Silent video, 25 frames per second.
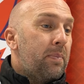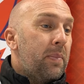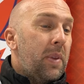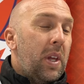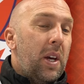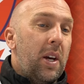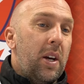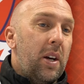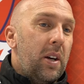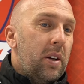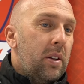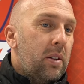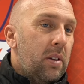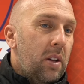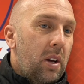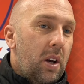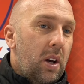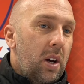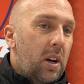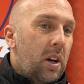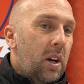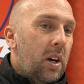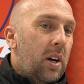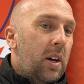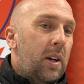They're
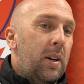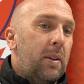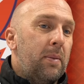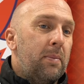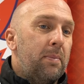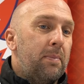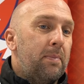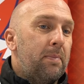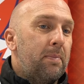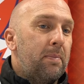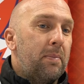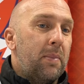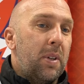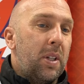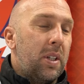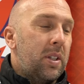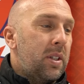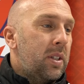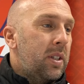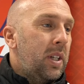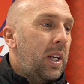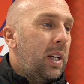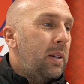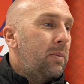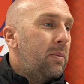a
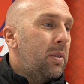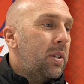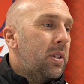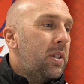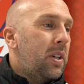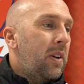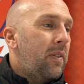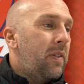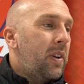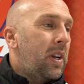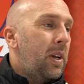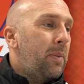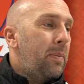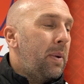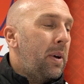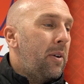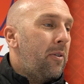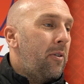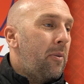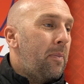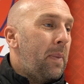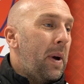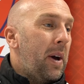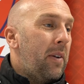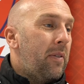team that's having a bit
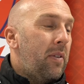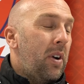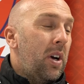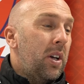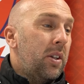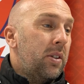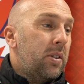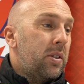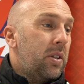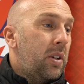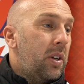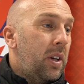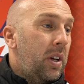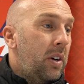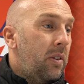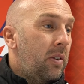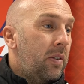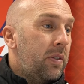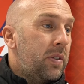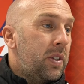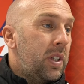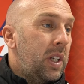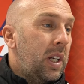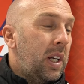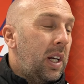of a bad run, so they're
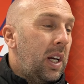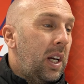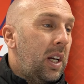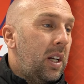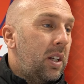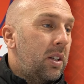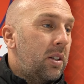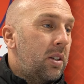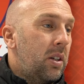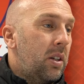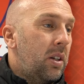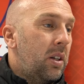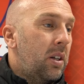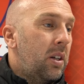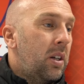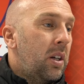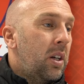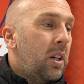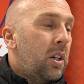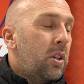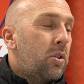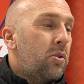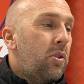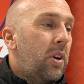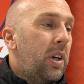obviously keen to
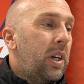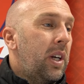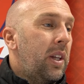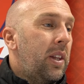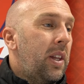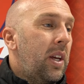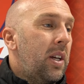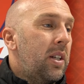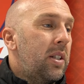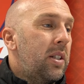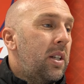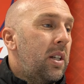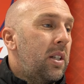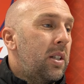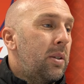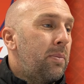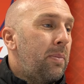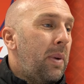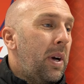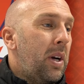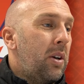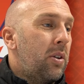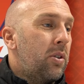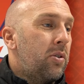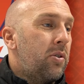try and get their season
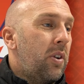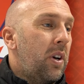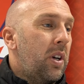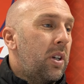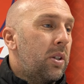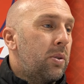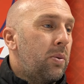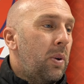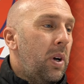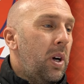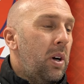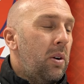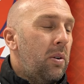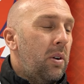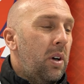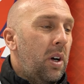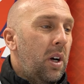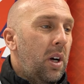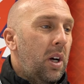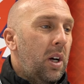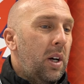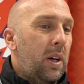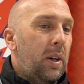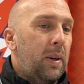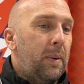back on track as well.
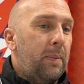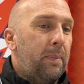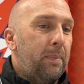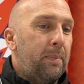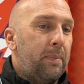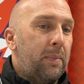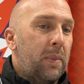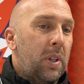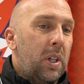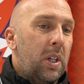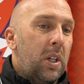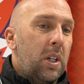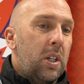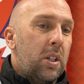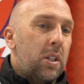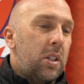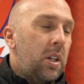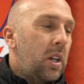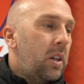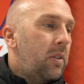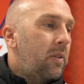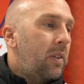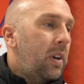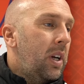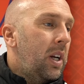
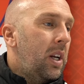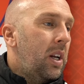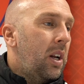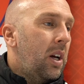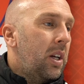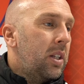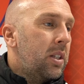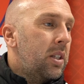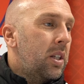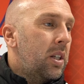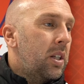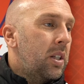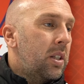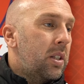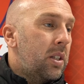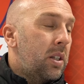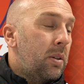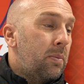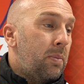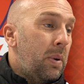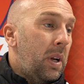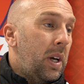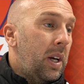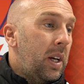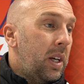Generally like
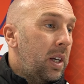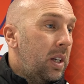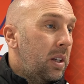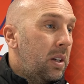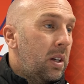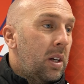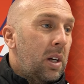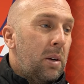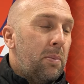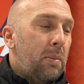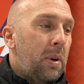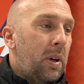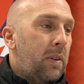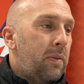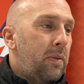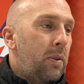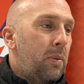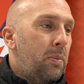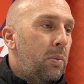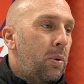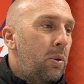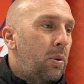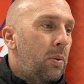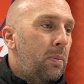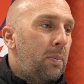to play
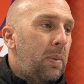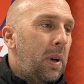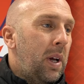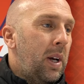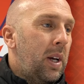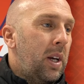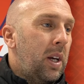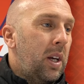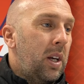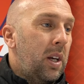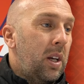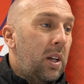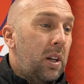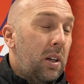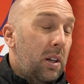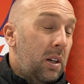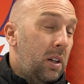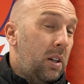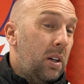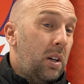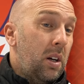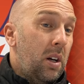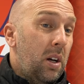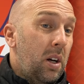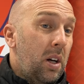football and play
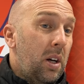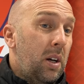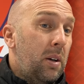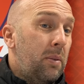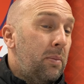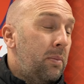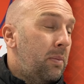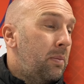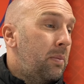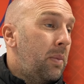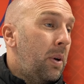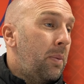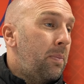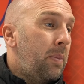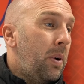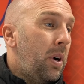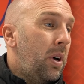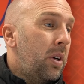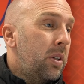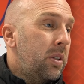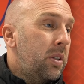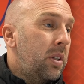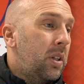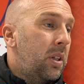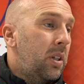a
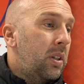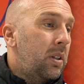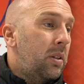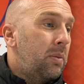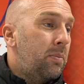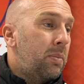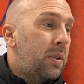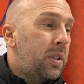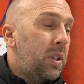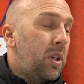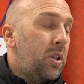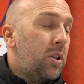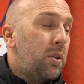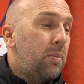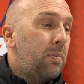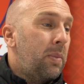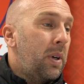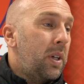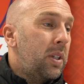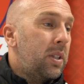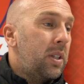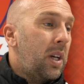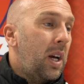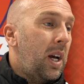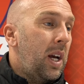passing,
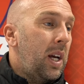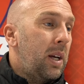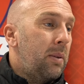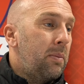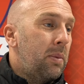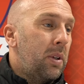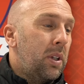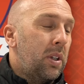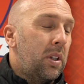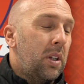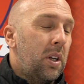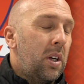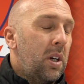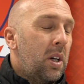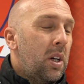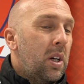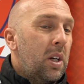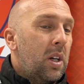possession-based game, and